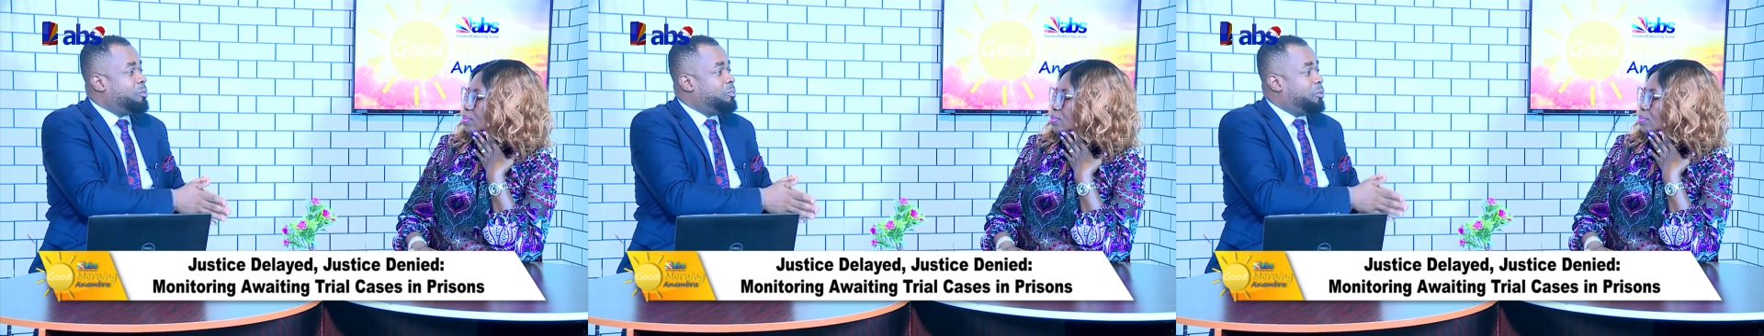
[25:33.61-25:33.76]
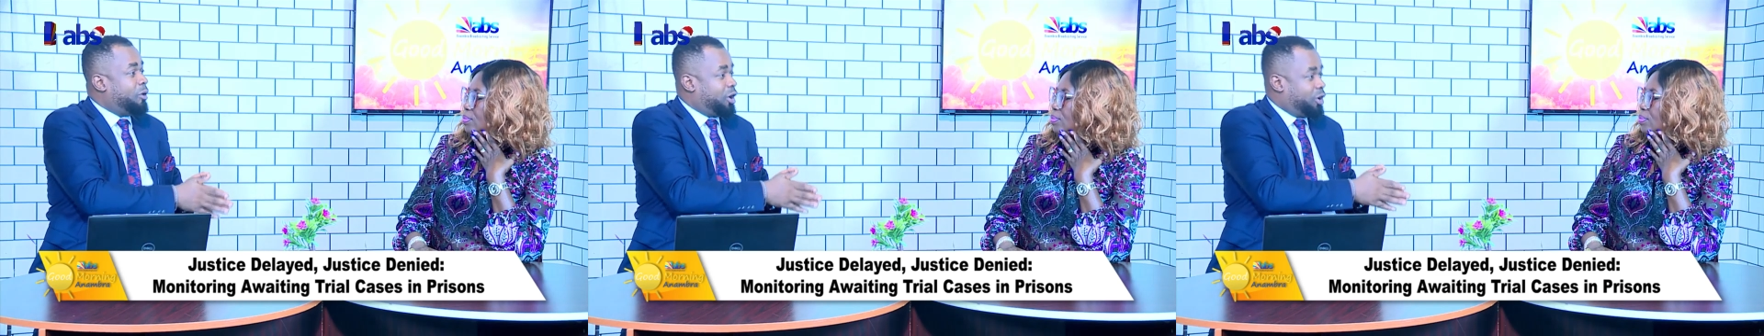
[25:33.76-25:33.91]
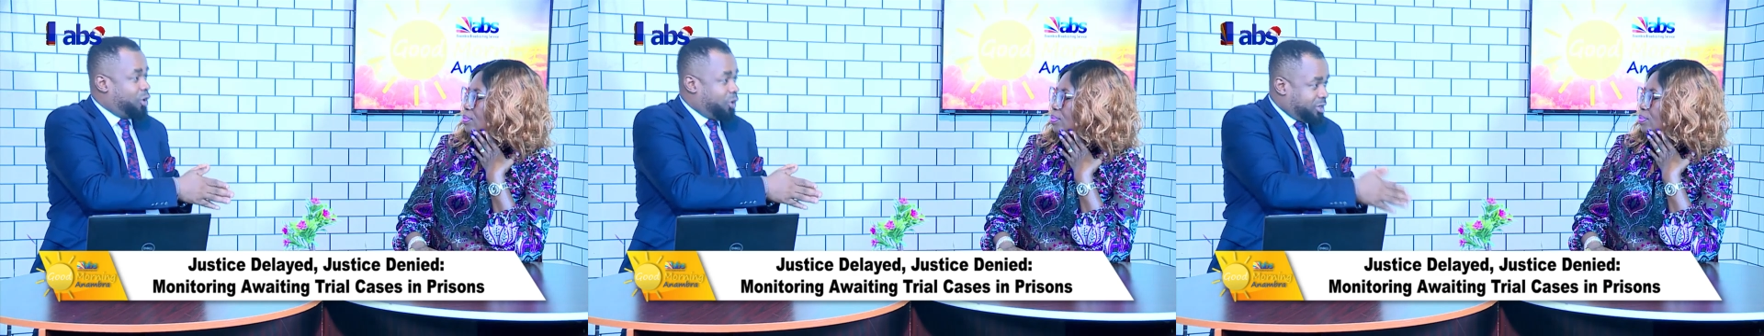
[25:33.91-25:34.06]

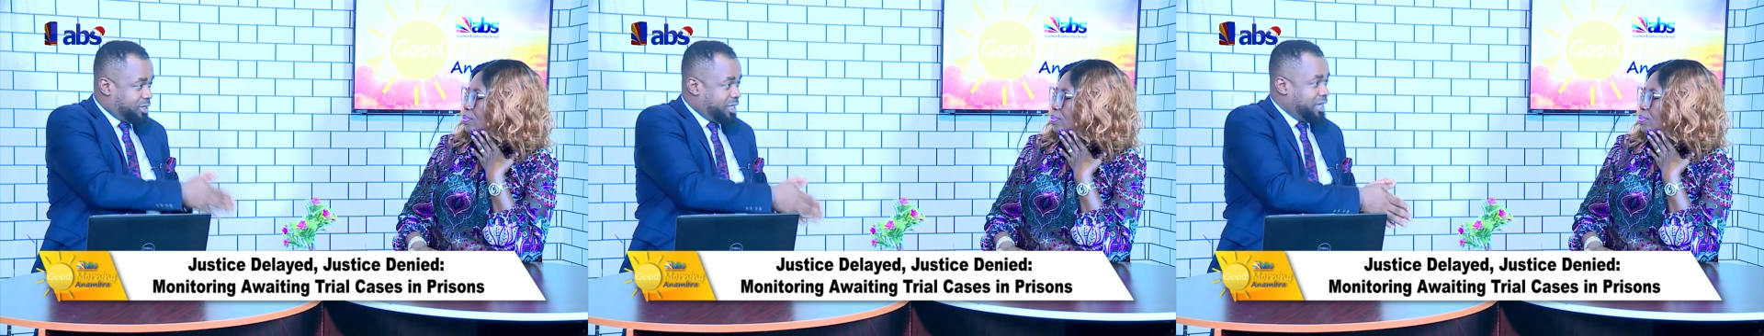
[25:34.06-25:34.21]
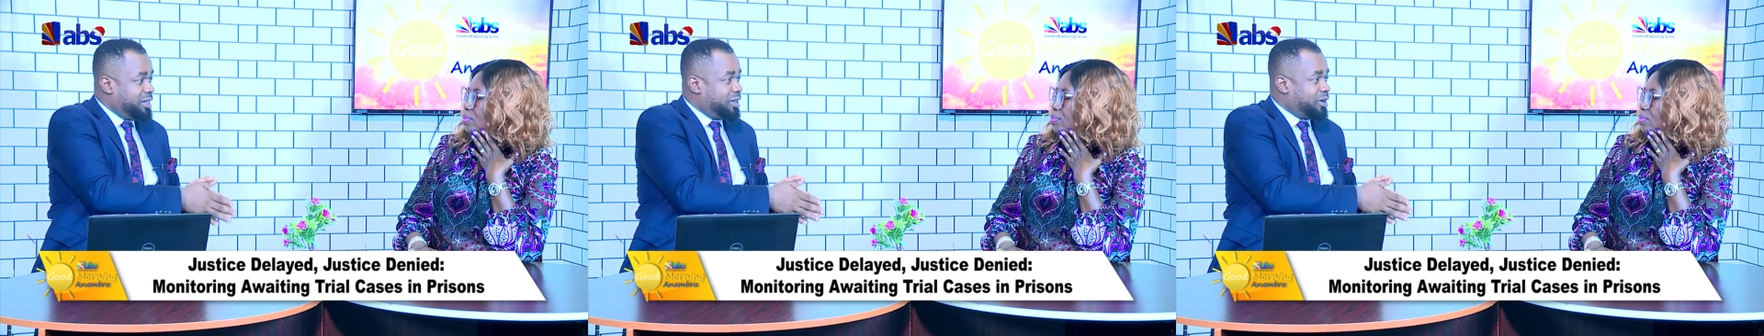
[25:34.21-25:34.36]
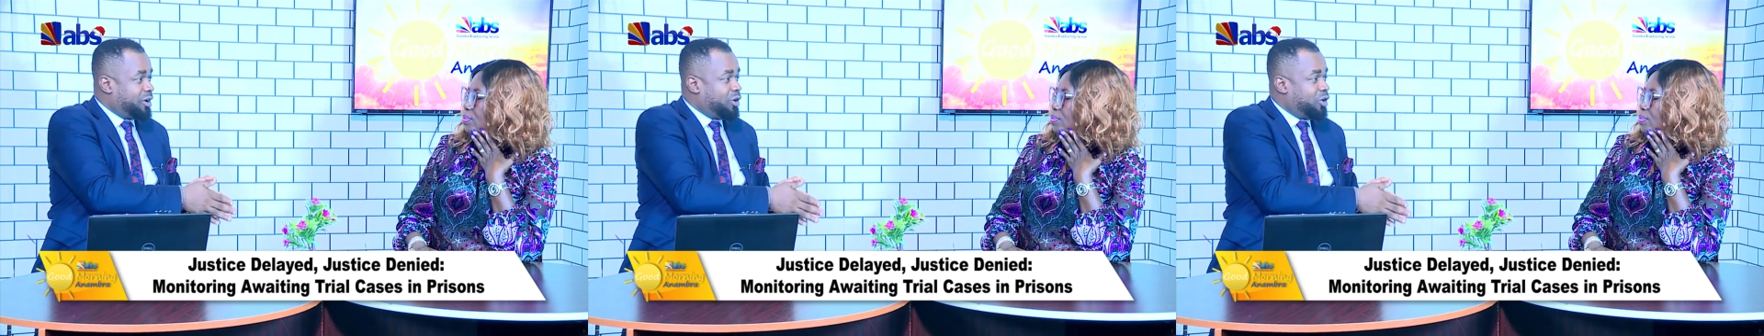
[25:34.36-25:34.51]

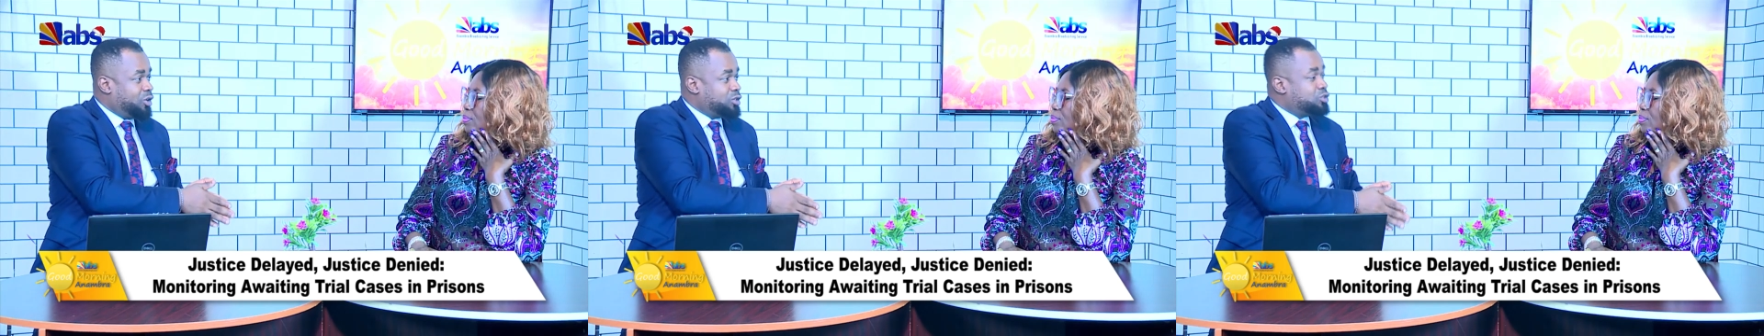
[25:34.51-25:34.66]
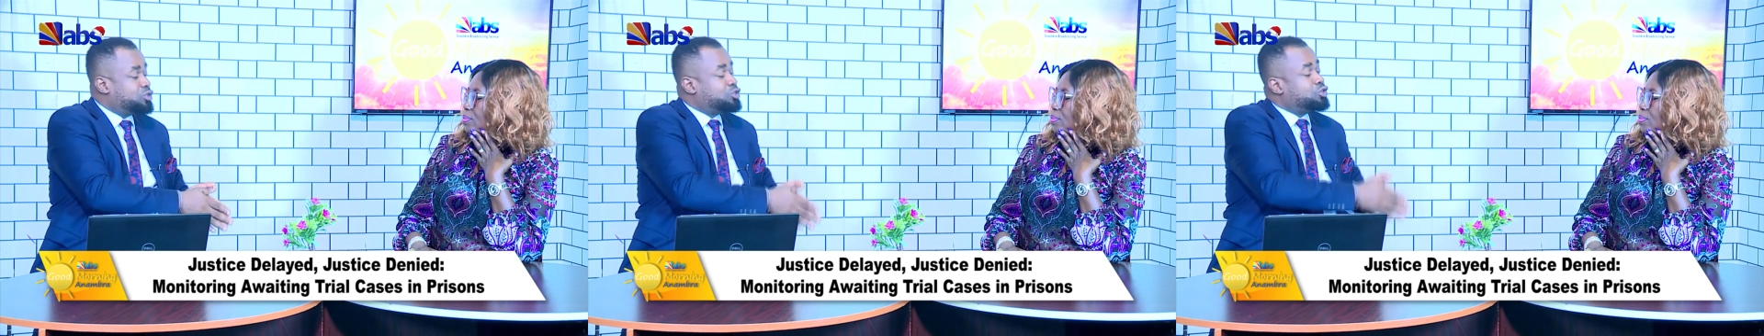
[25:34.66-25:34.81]
boycotted the court,